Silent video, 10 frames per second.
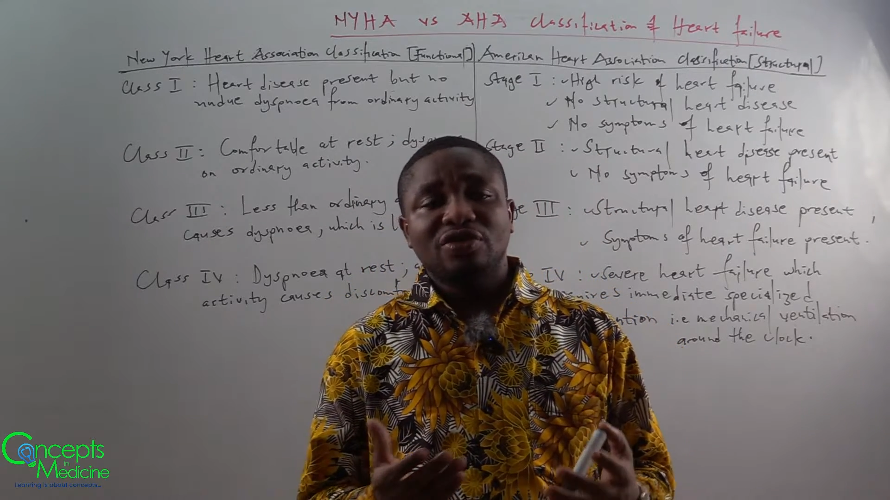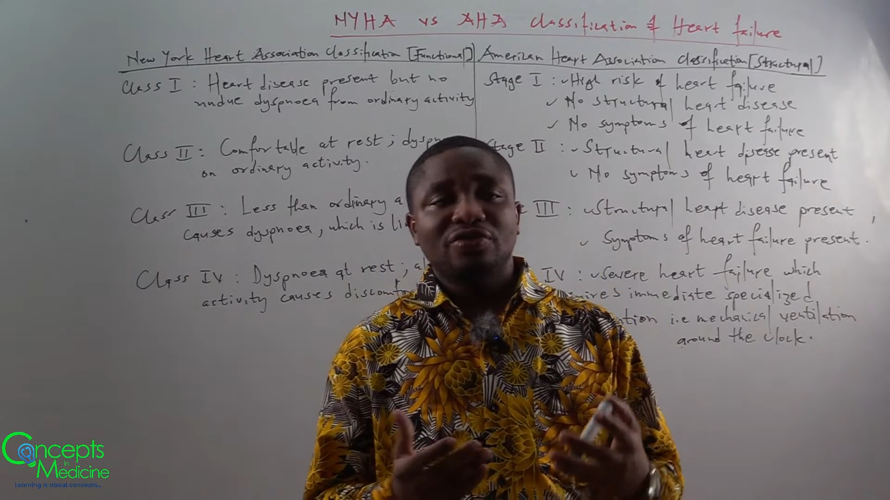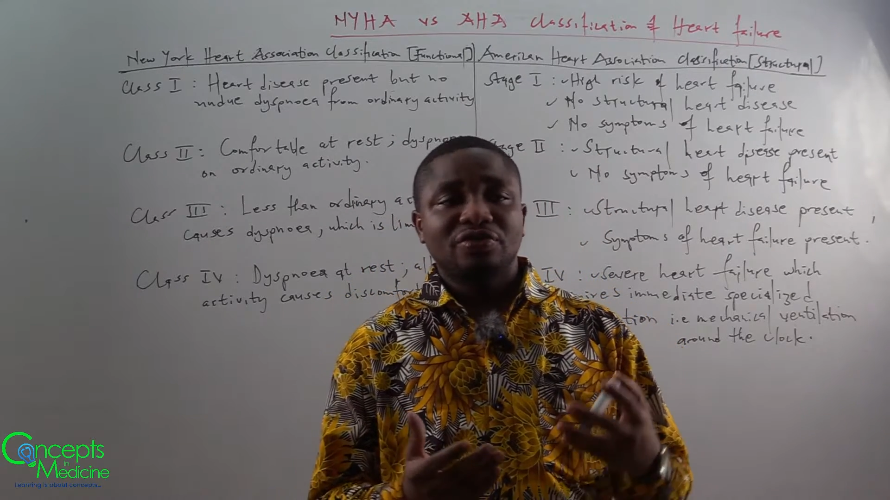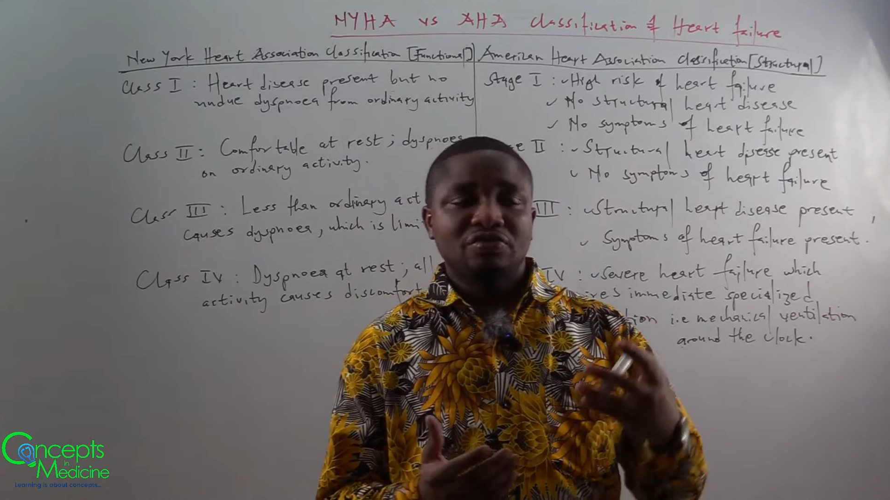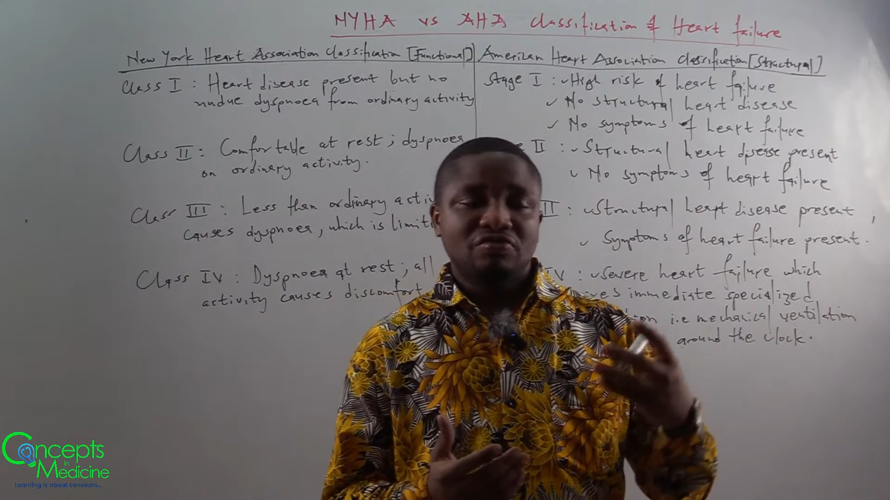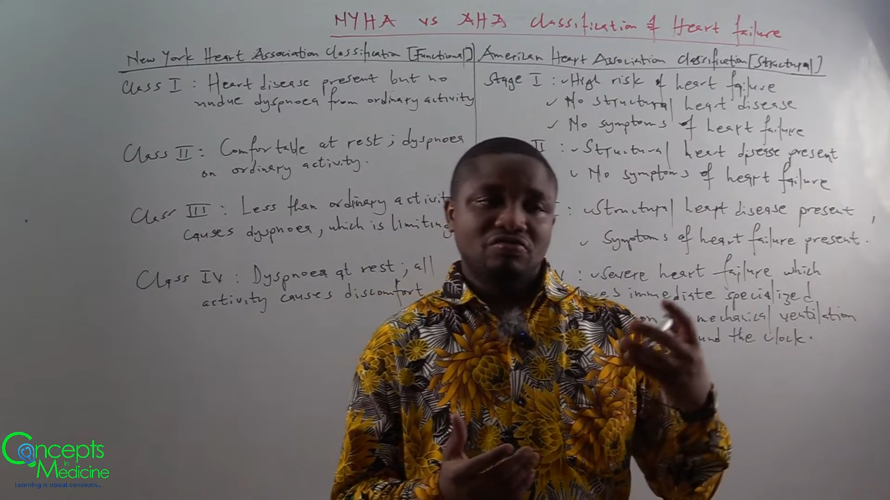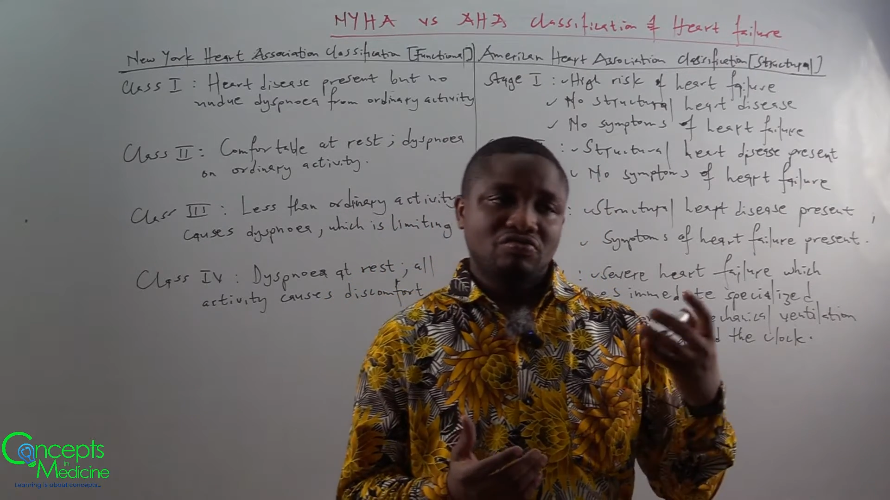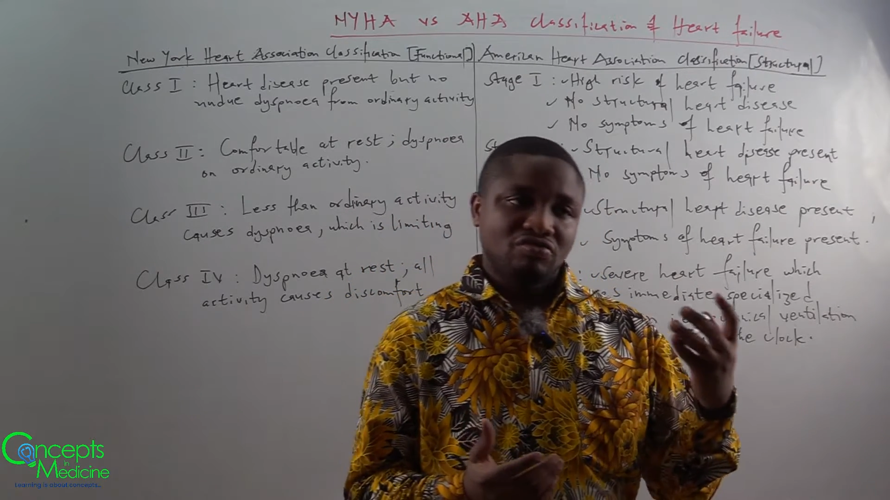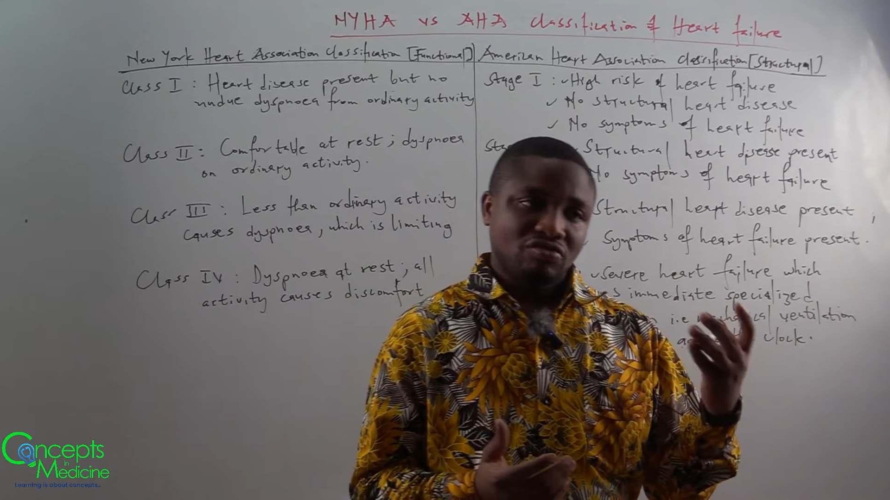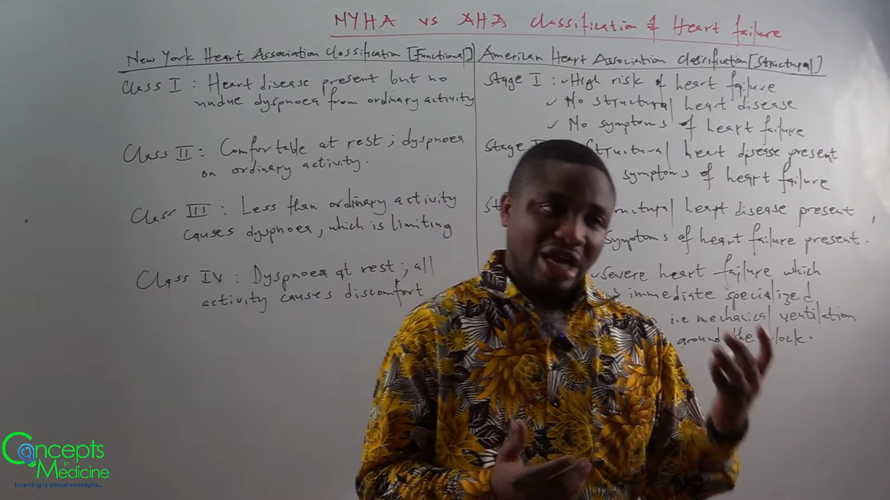of
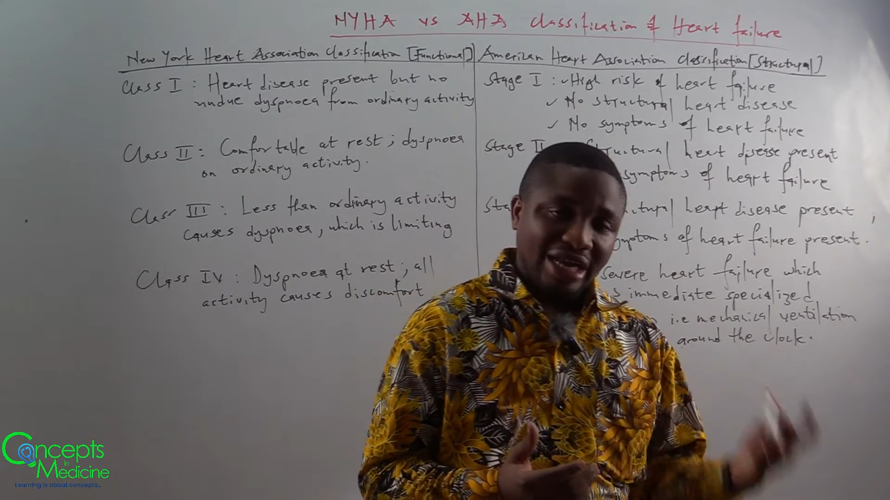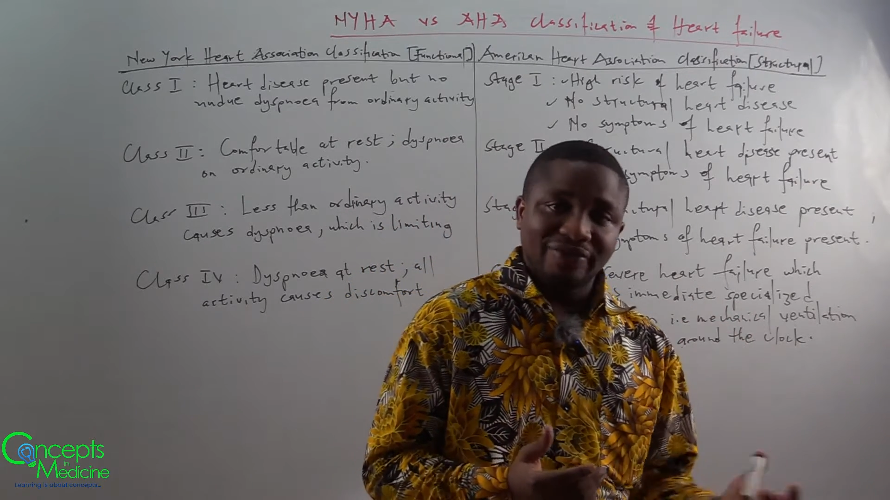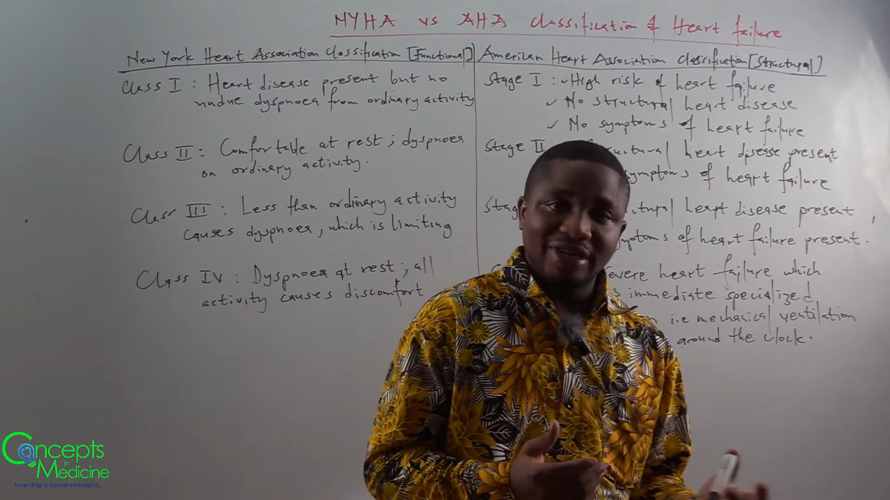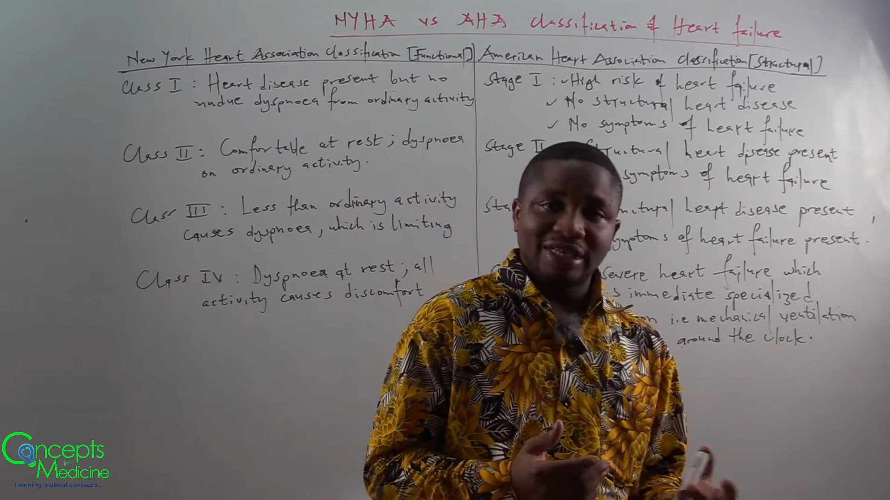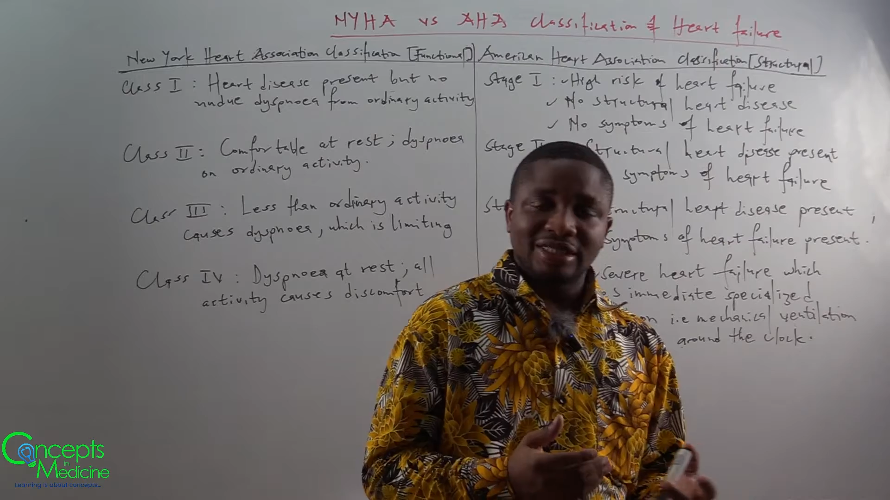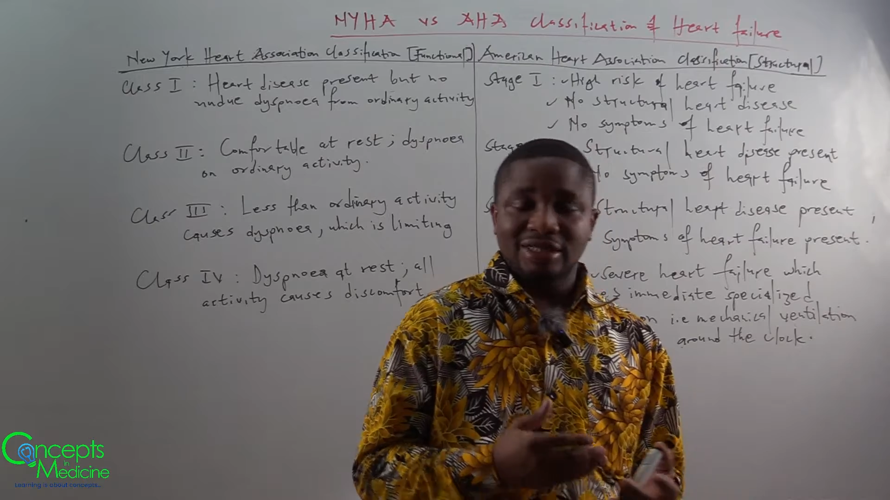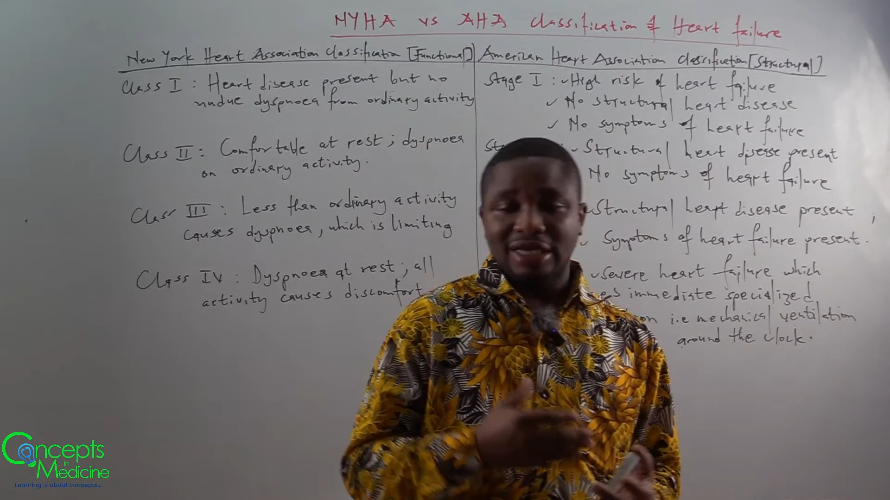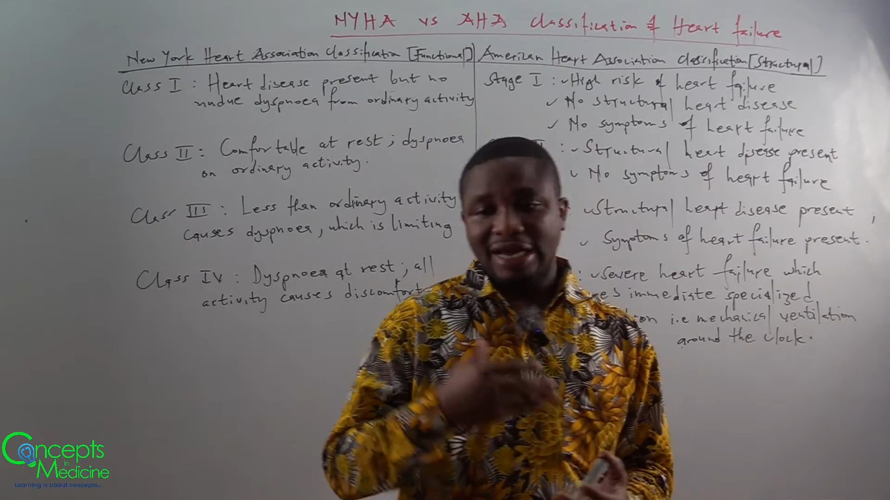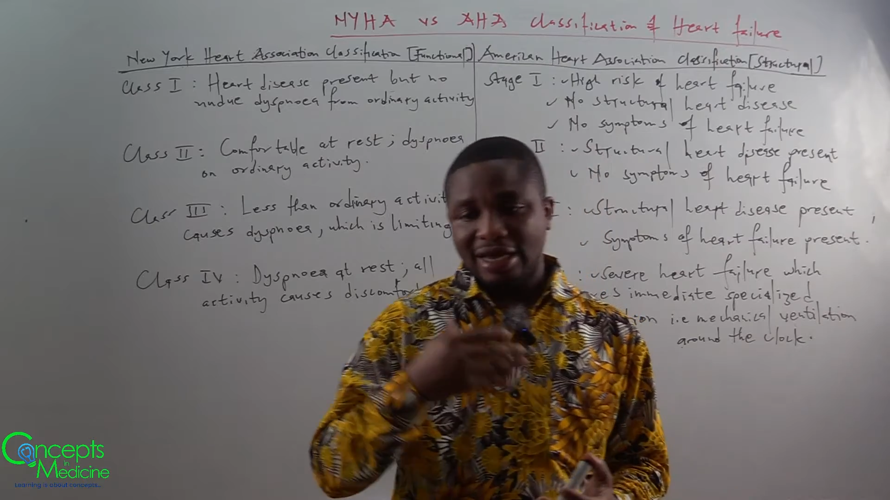heart failures